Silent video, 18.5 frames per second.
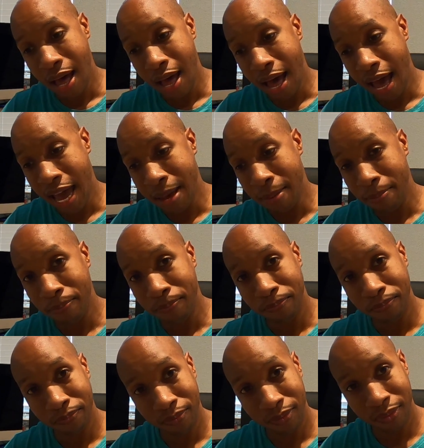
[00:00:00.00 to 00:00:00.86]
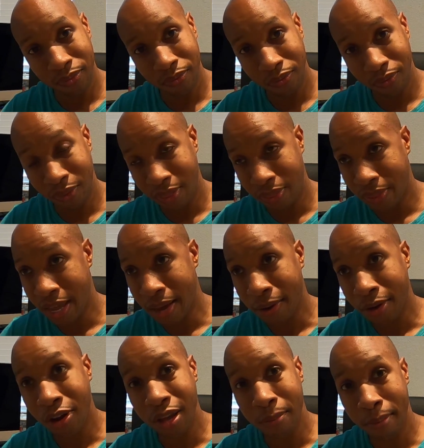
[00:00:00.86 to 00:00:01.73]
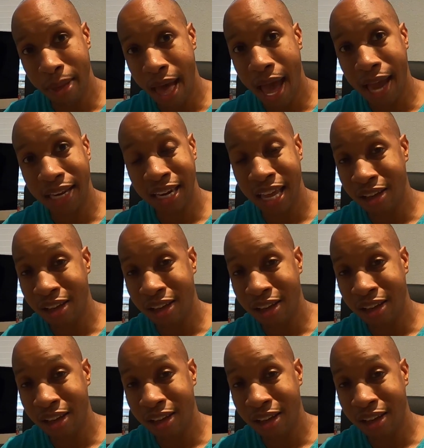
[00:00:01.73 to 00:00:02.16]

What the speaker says: I am now calling back.